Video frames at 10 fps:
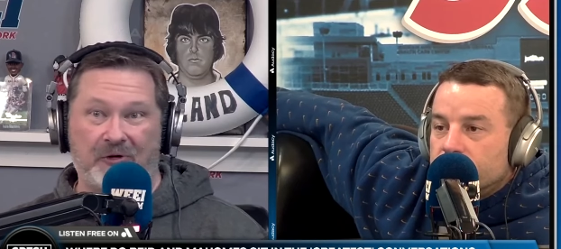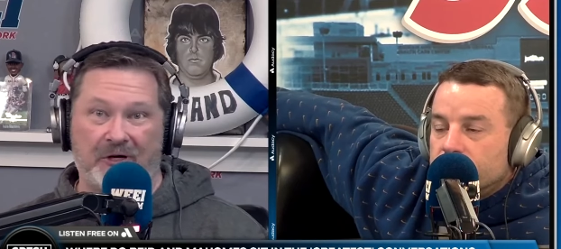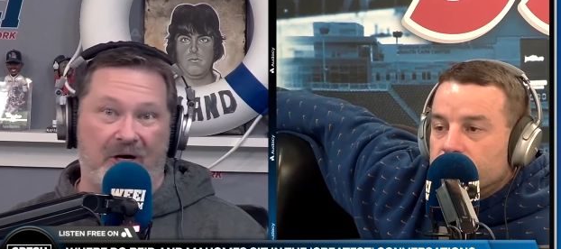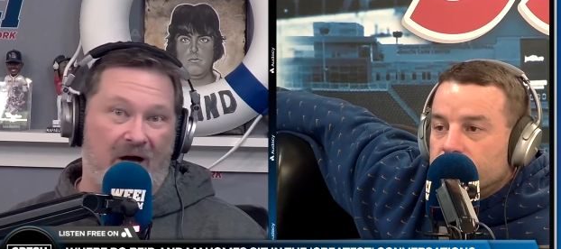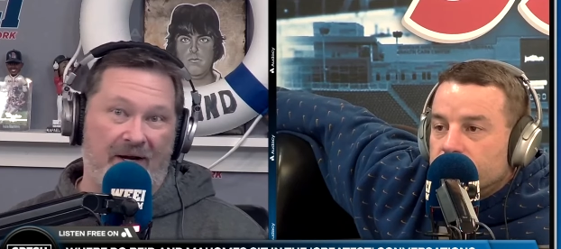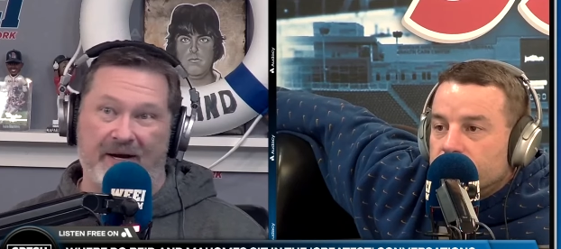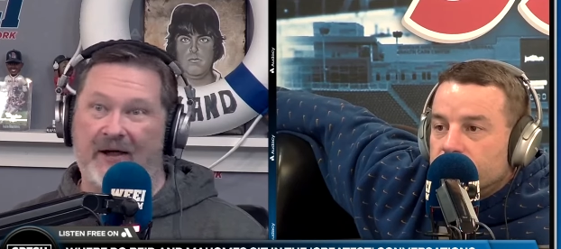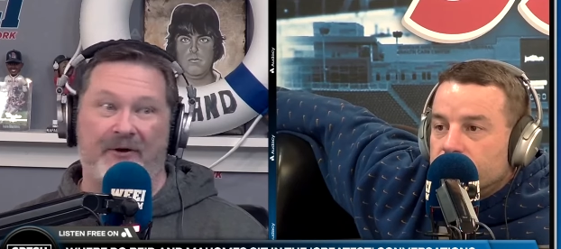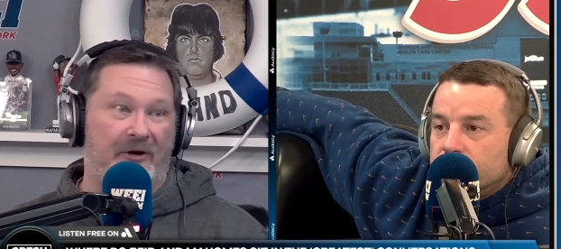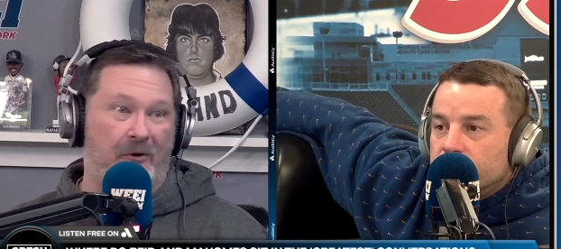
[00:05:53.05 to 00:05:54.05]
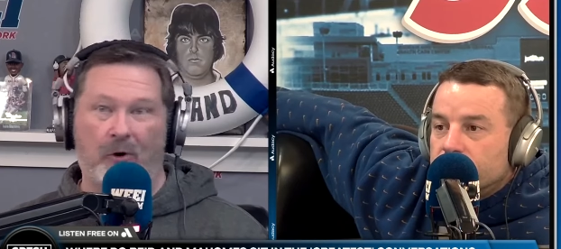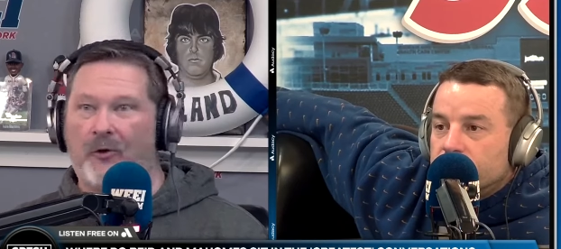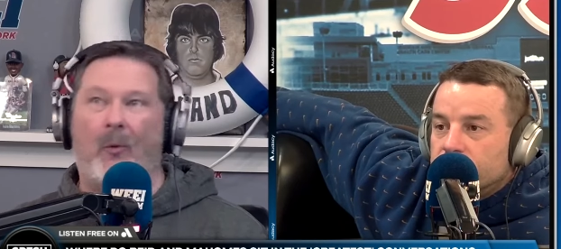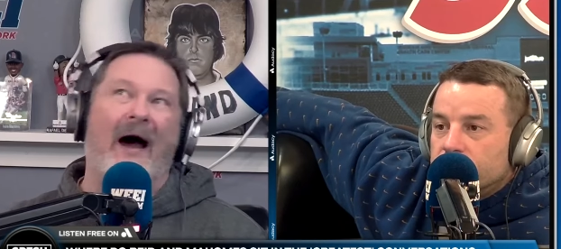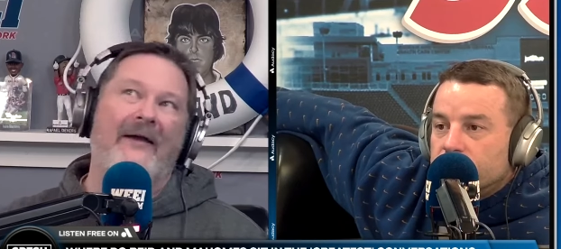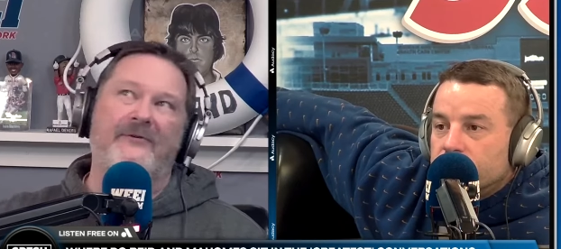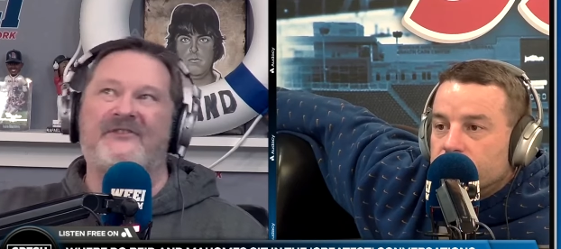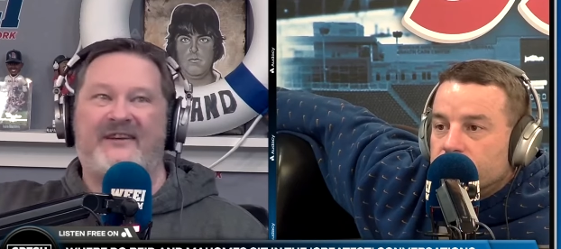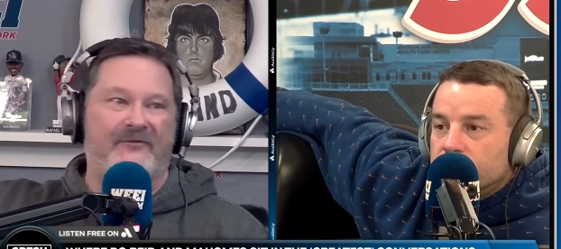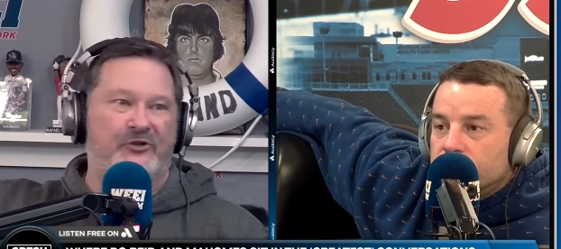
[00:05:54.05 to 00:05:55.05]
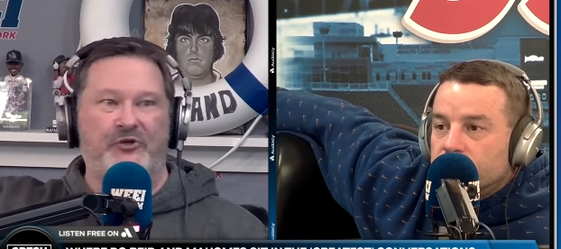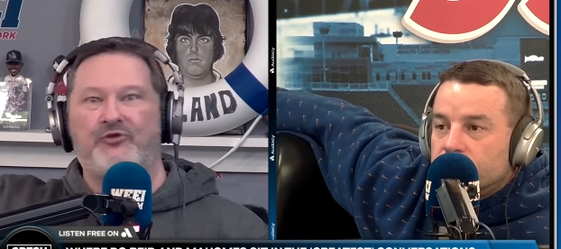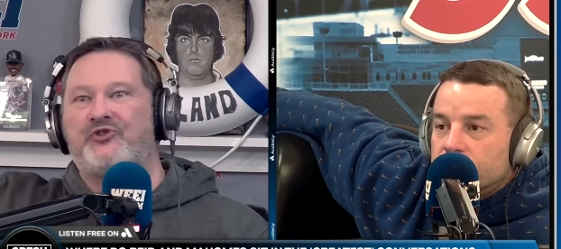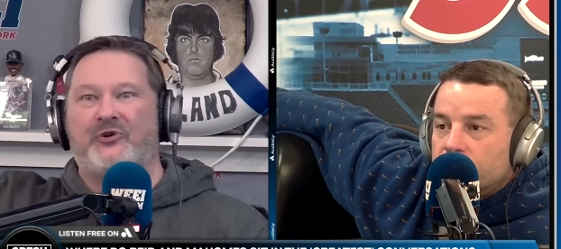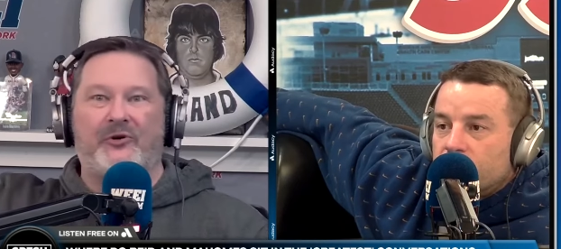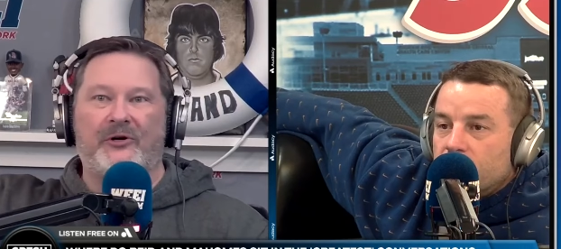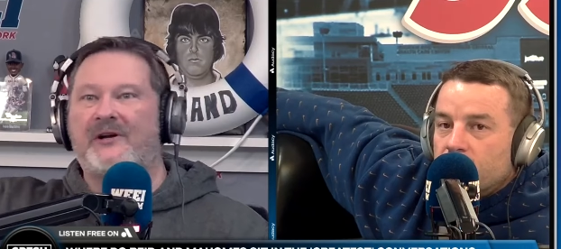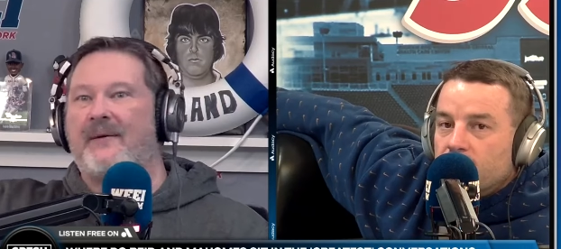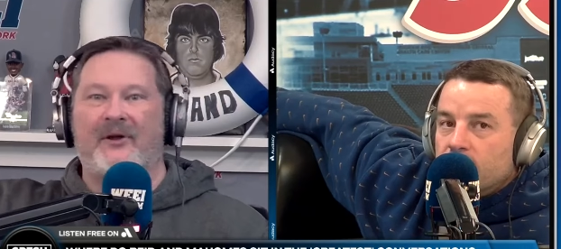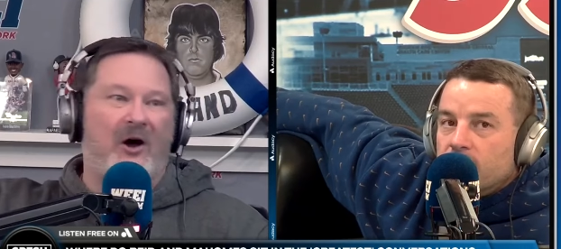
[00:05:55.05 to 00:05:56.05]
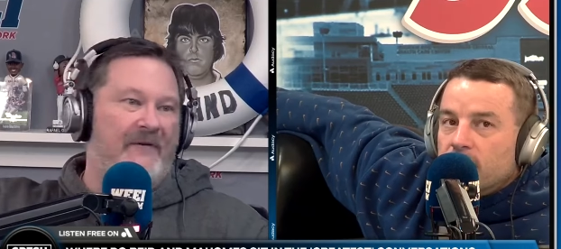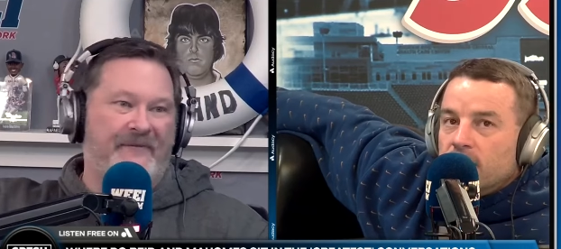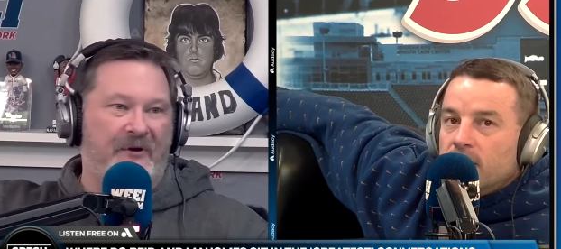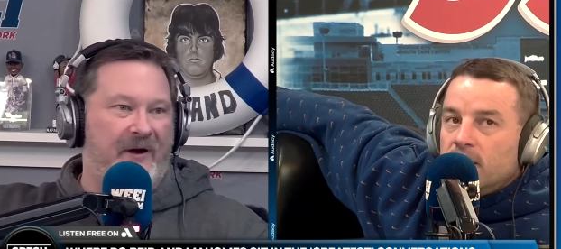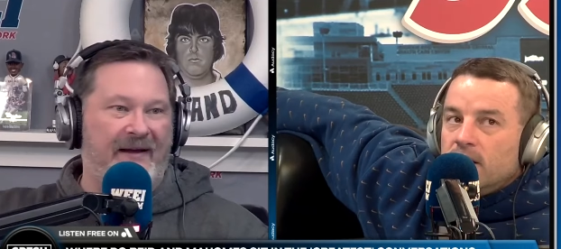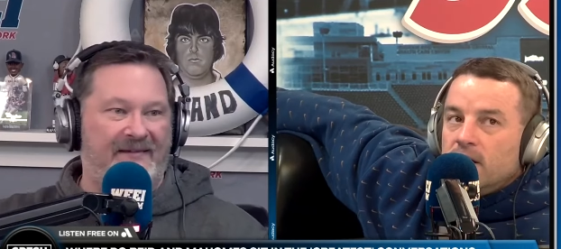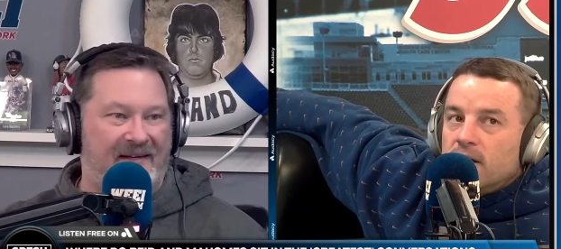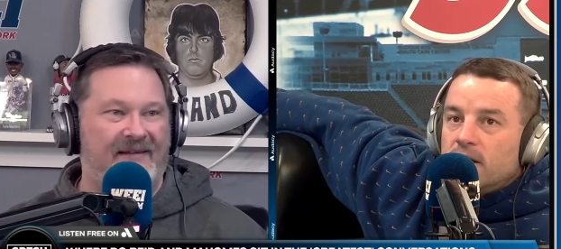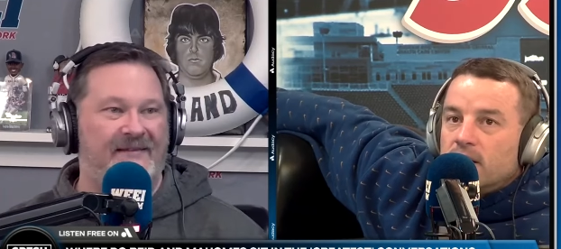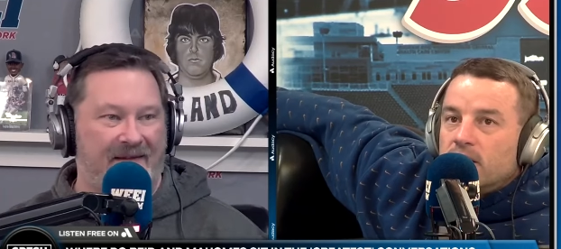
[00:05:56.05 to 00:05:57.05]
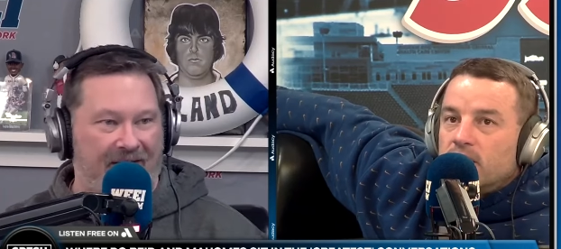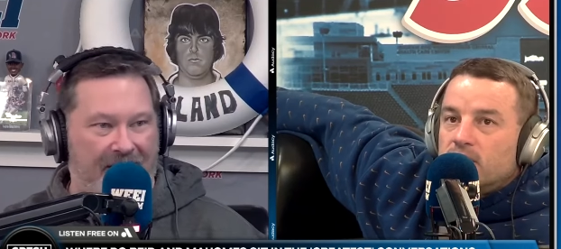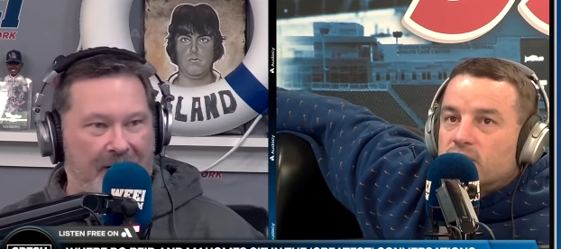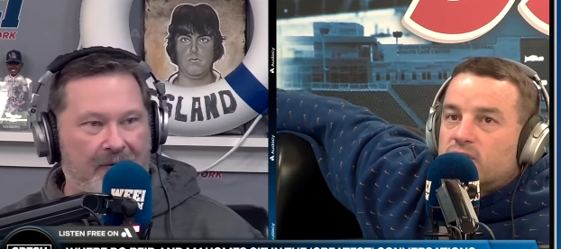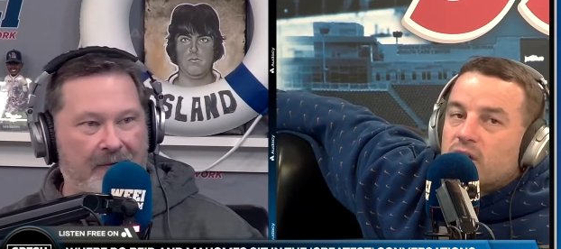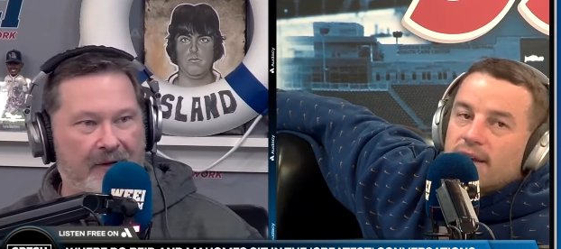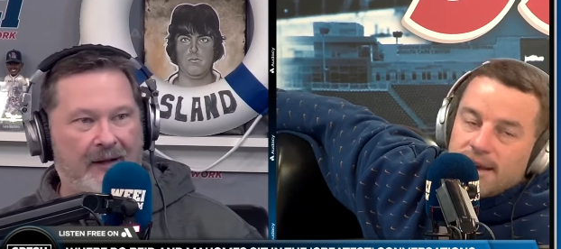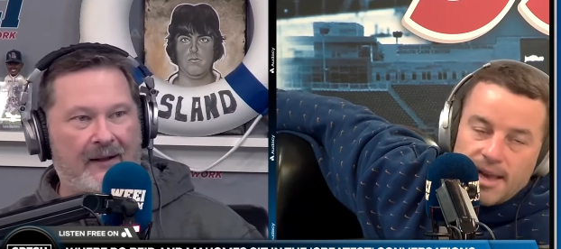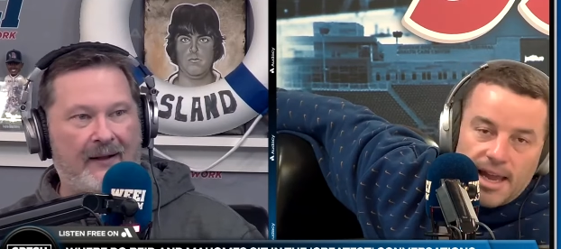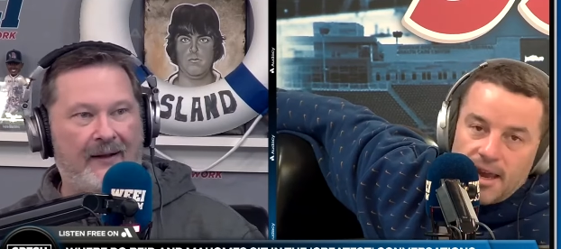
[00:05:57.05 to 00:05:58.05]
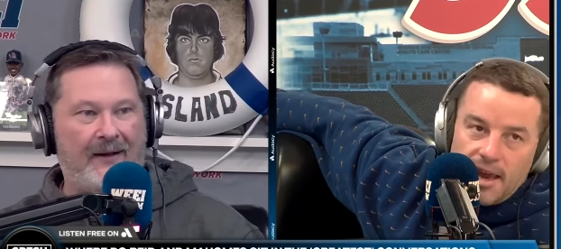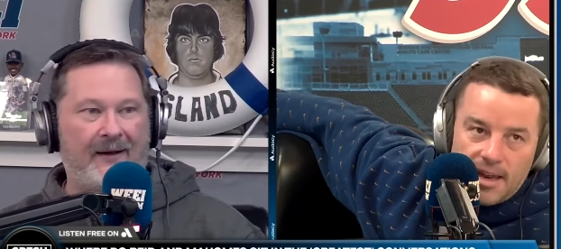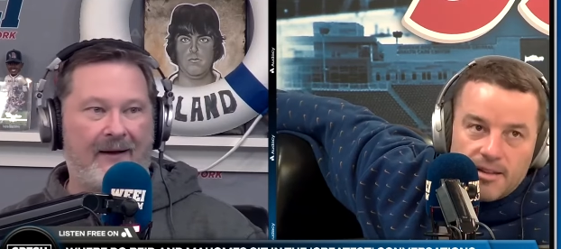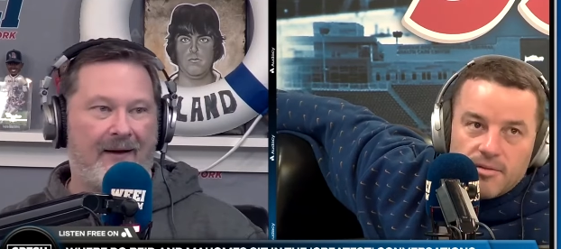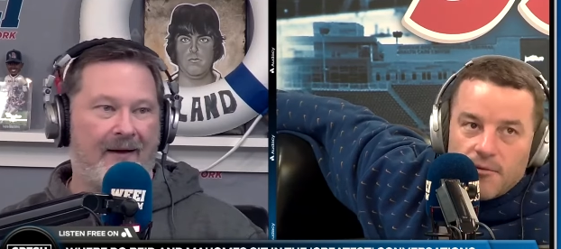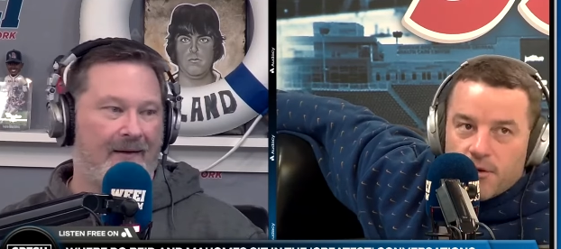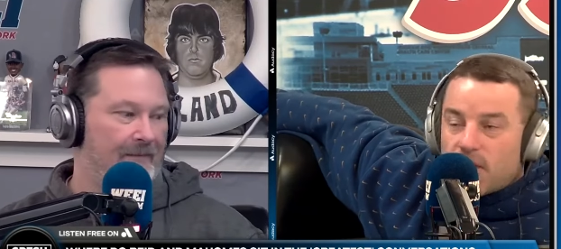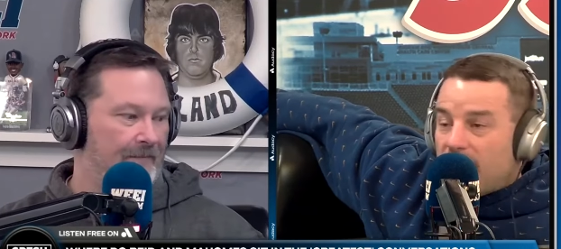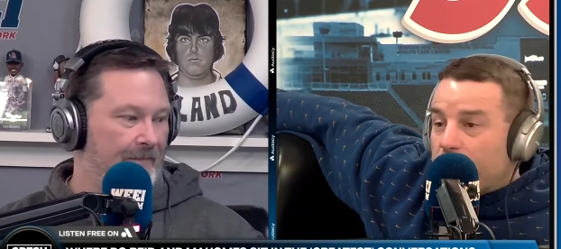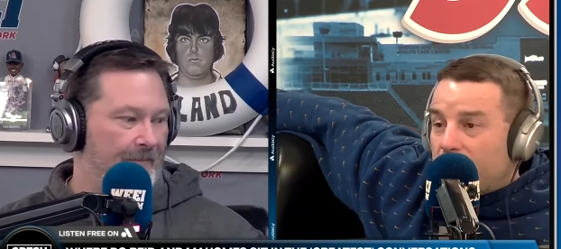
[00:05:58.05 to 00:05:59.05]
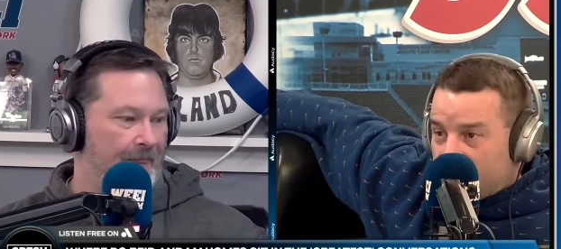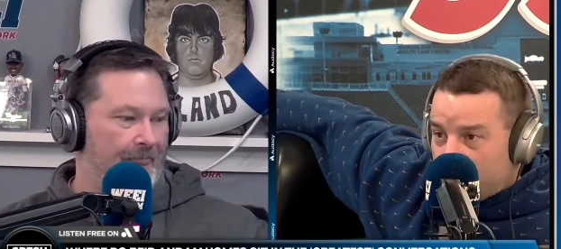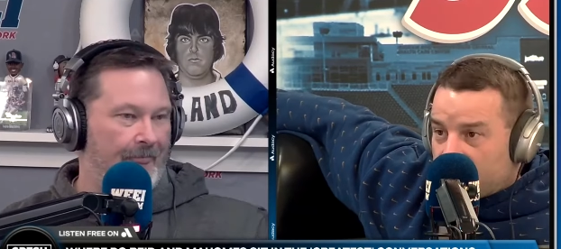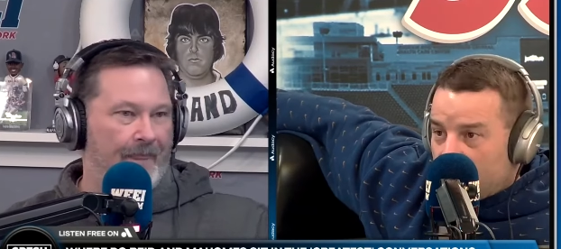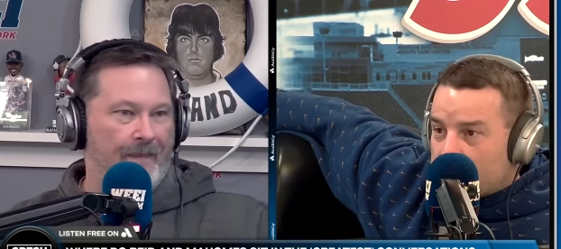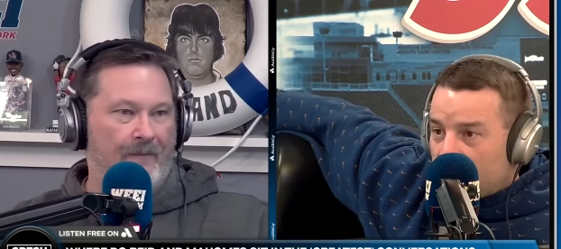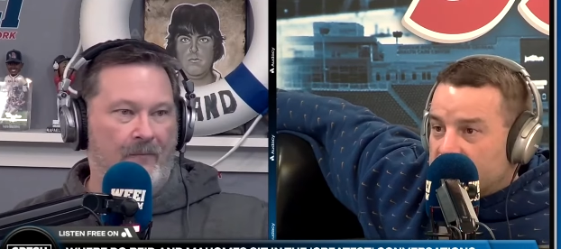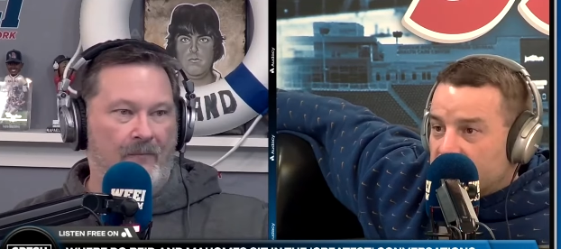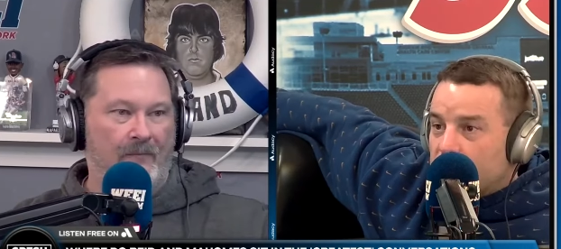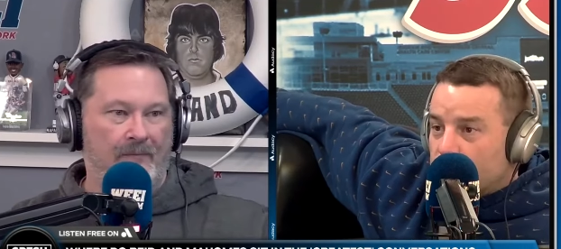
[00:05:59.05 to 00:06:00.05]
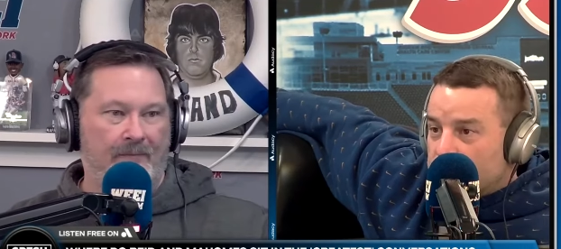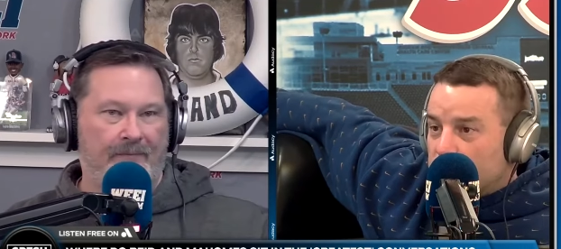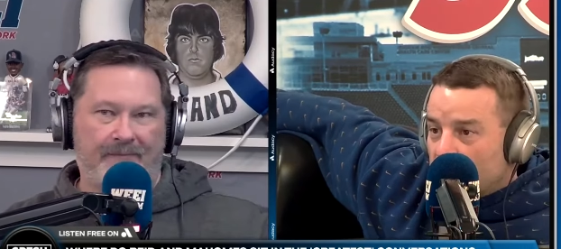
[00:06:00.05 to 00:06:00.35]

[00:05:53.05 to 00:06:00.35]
Speaker 1: or another, or the wide receiver du jour coming off the great season,
Speaker 2: you know? So, and for them, I think they would probably say Chris